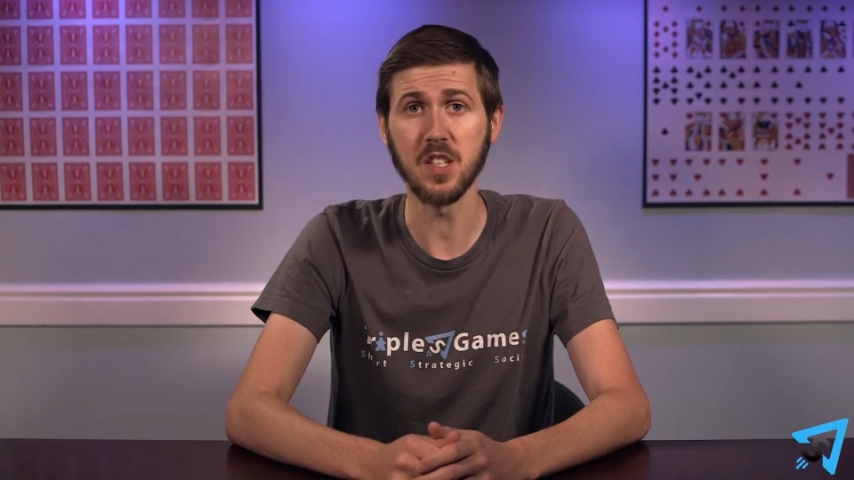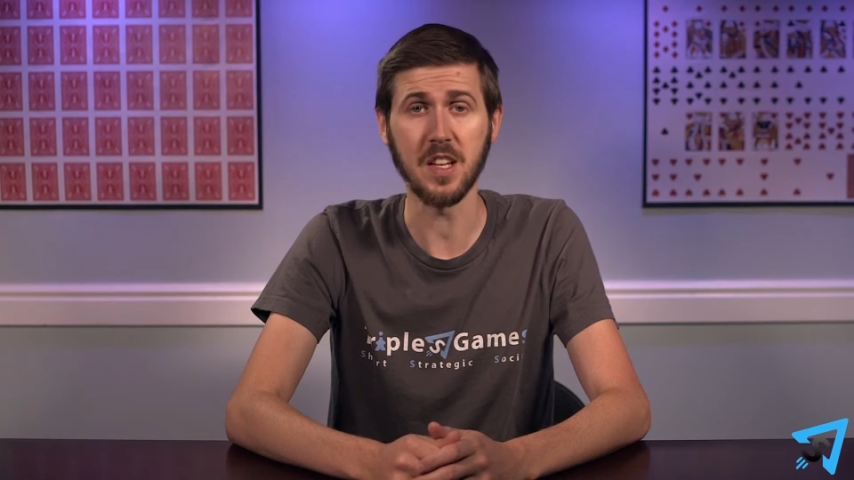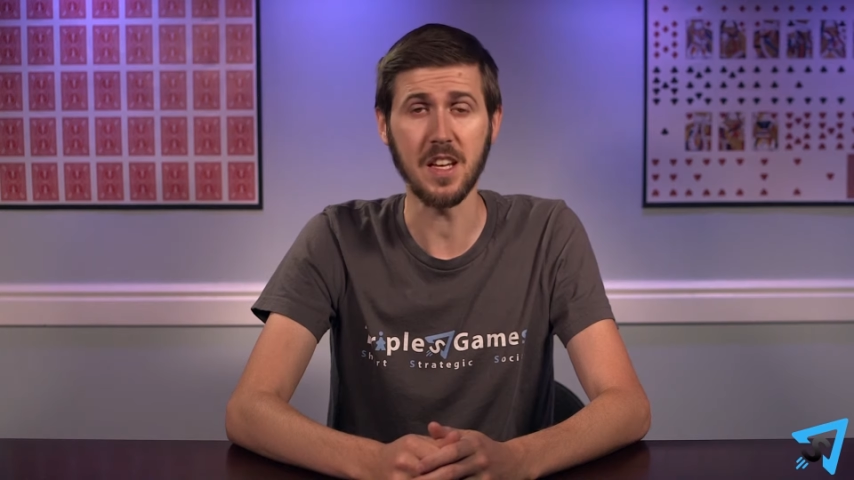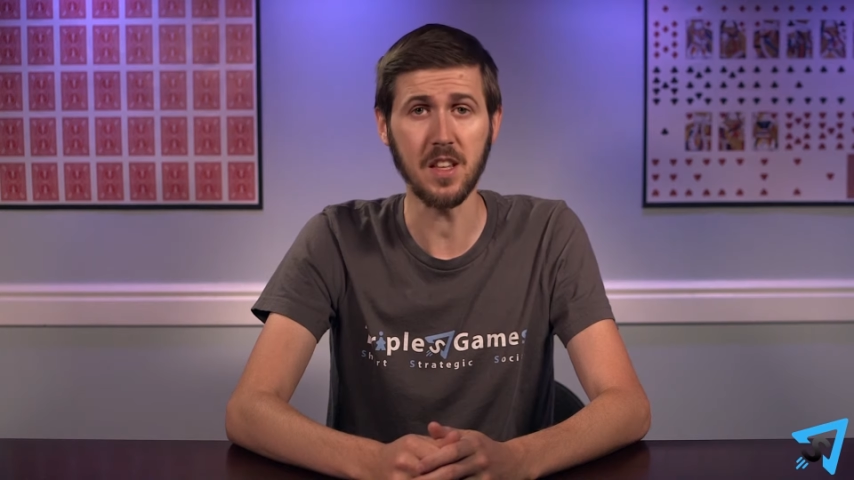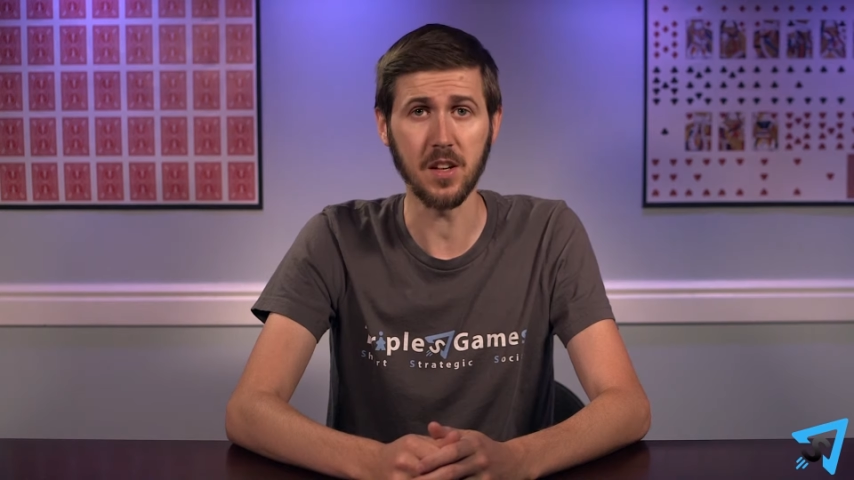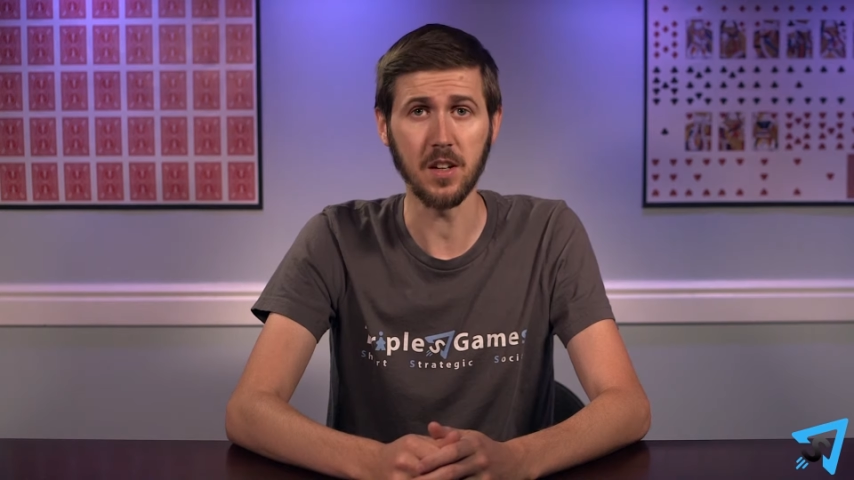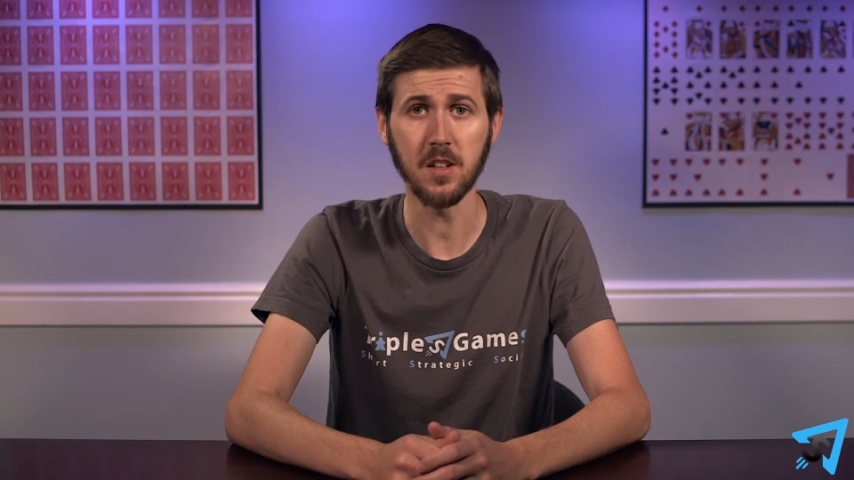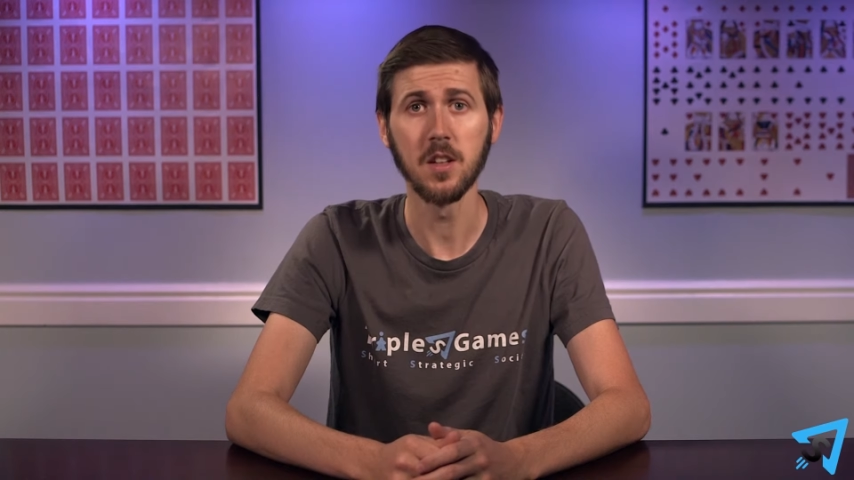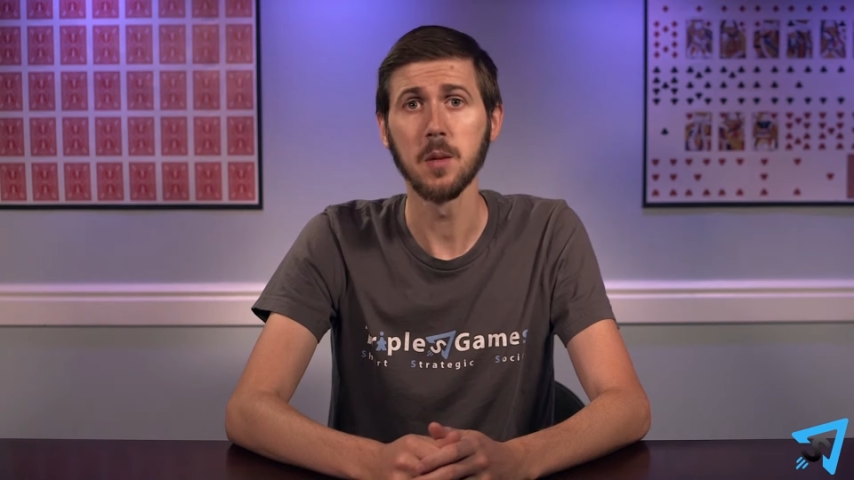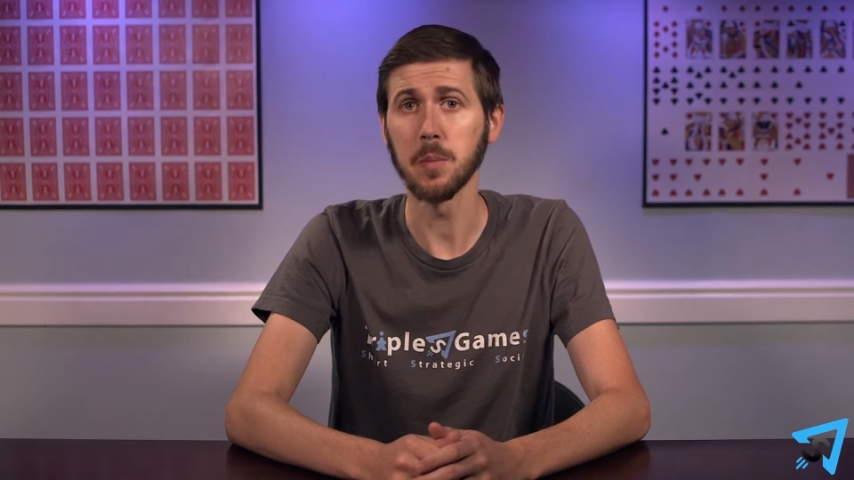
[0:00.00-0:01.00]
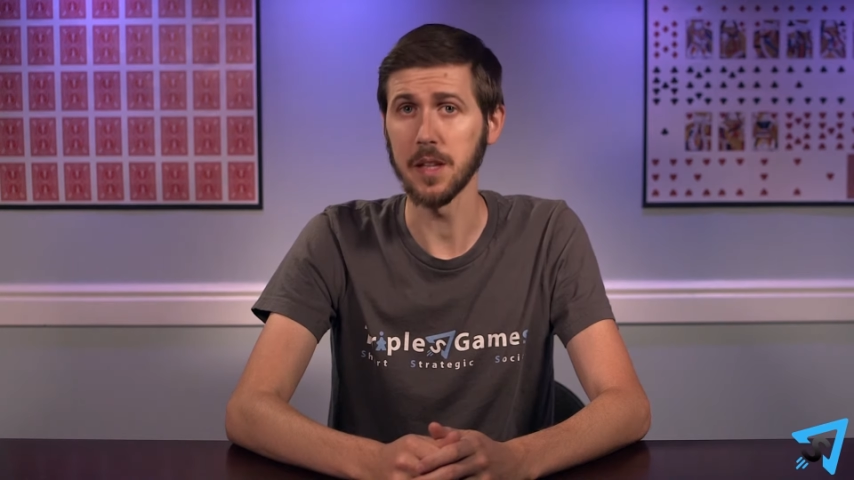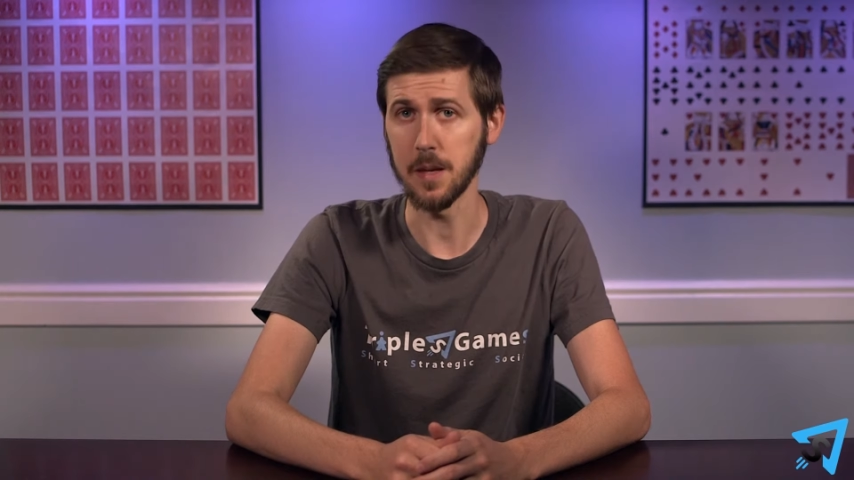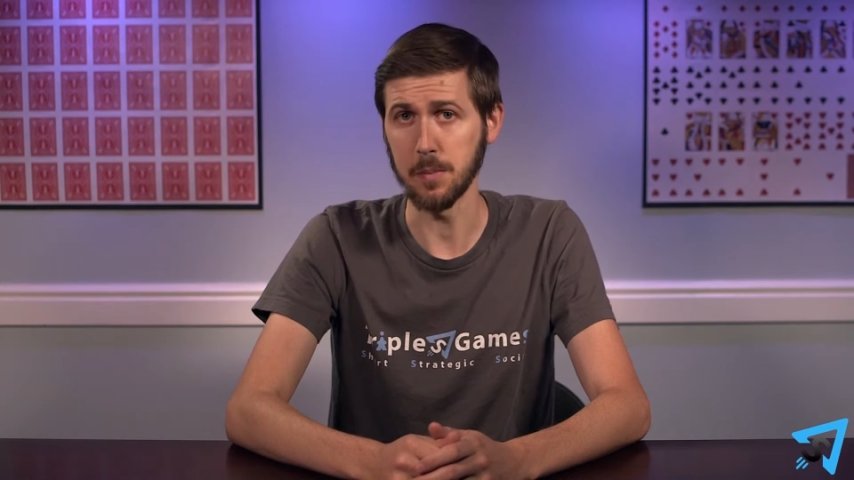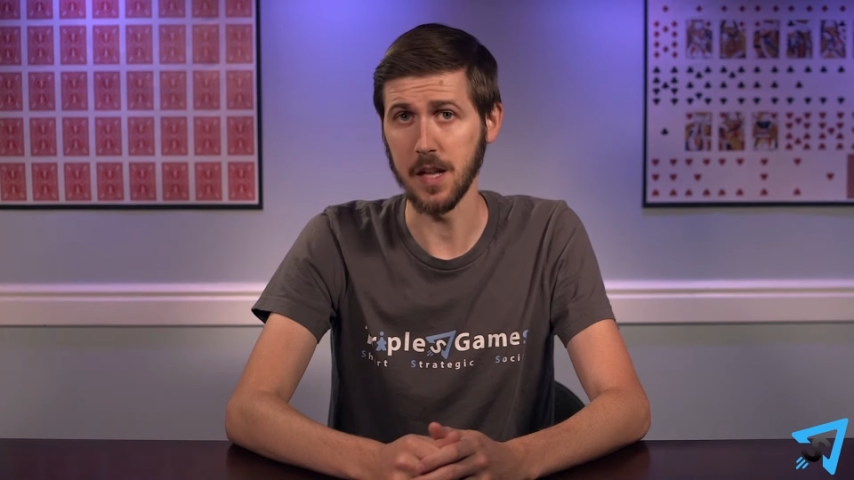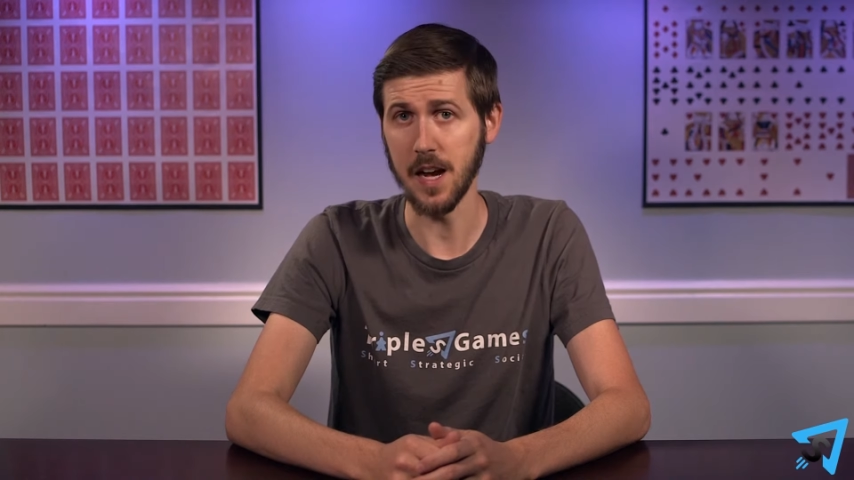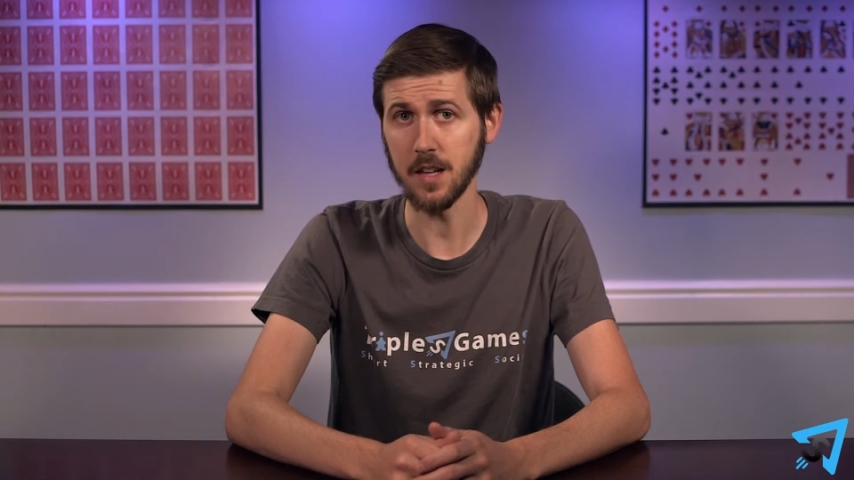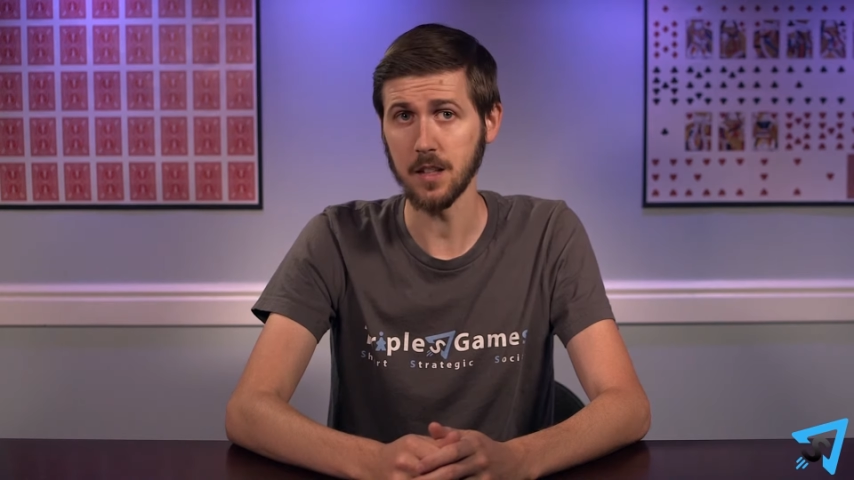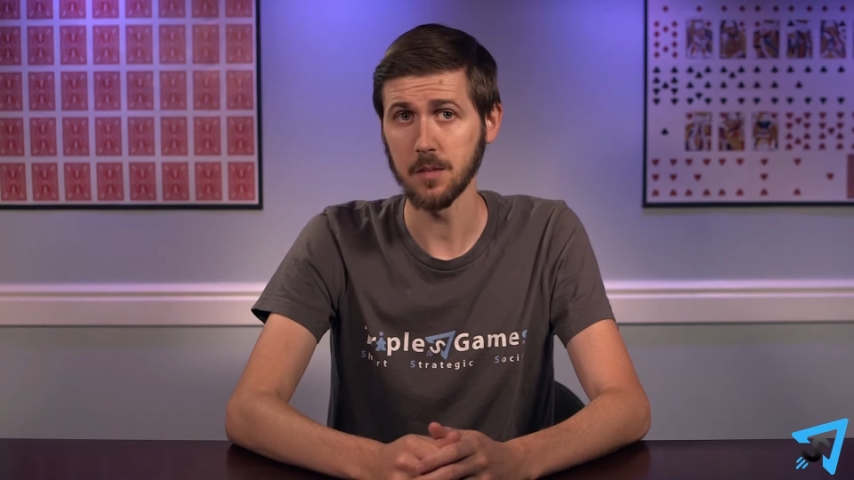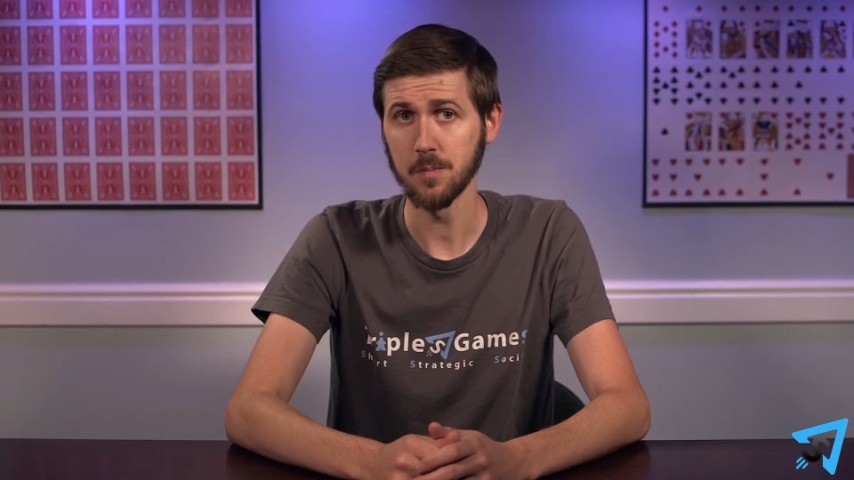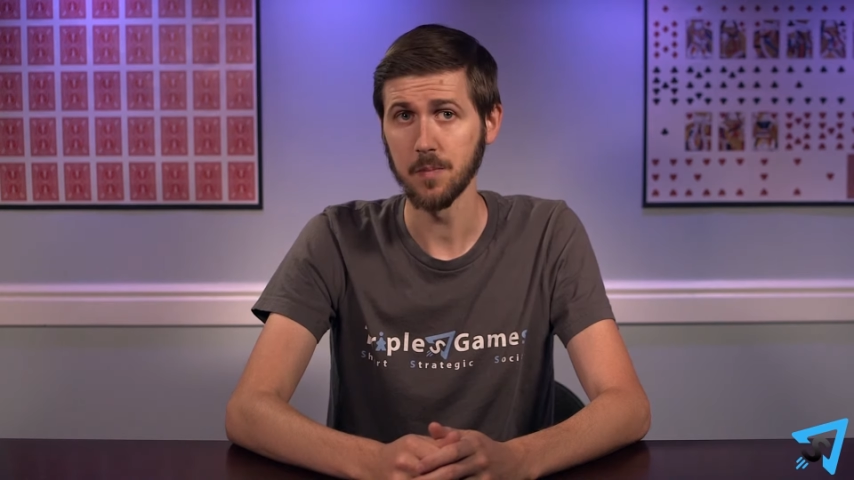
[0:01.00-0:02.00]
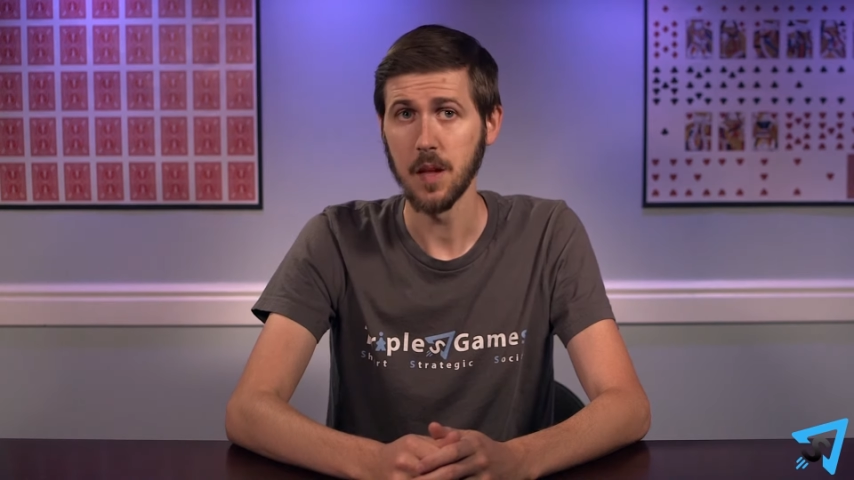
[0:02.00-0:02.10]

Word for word: to either play black,